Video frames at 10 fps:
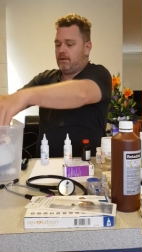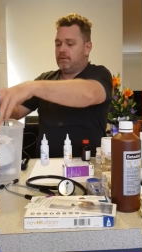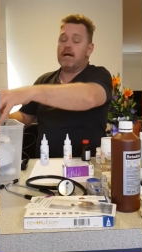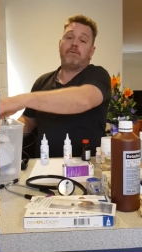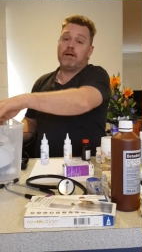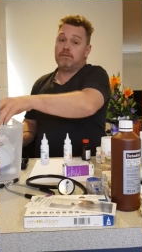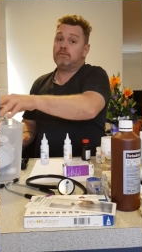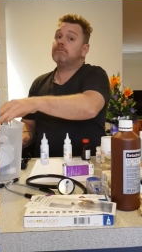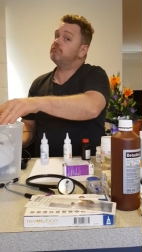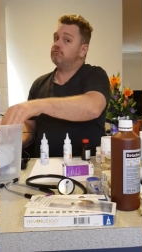That one,
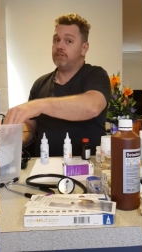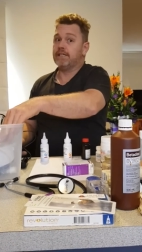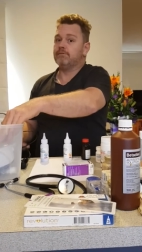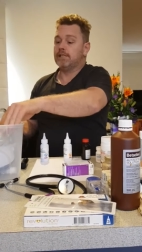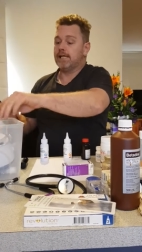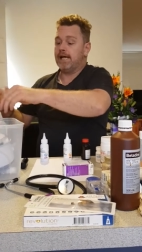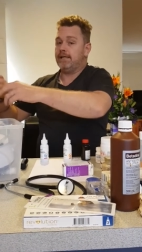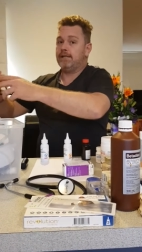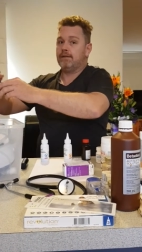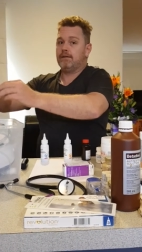really, really
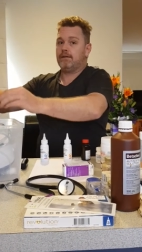handy.